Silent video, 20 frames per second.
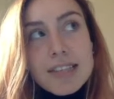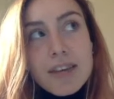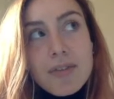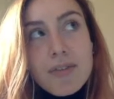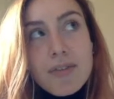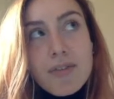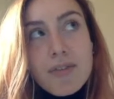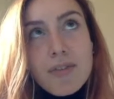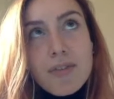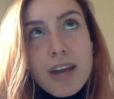
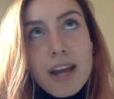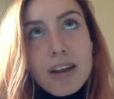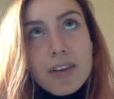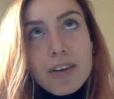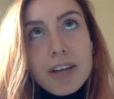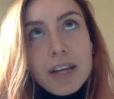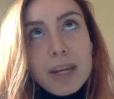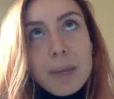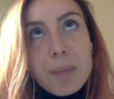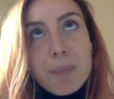
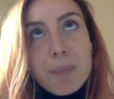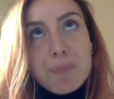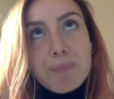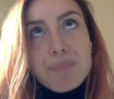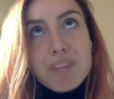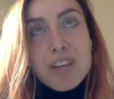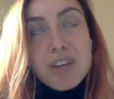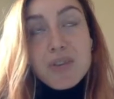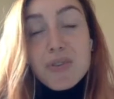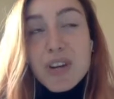very
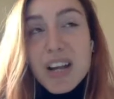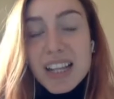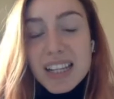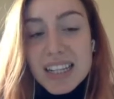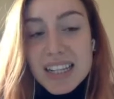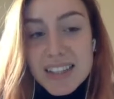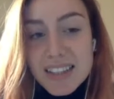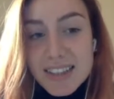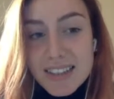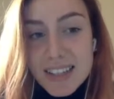
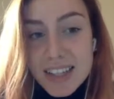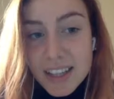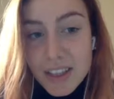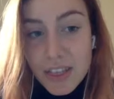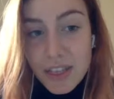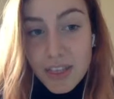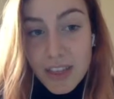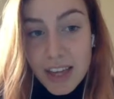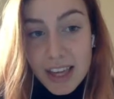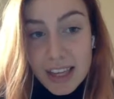realistic
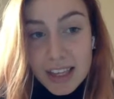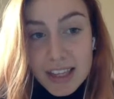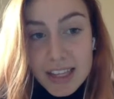thing.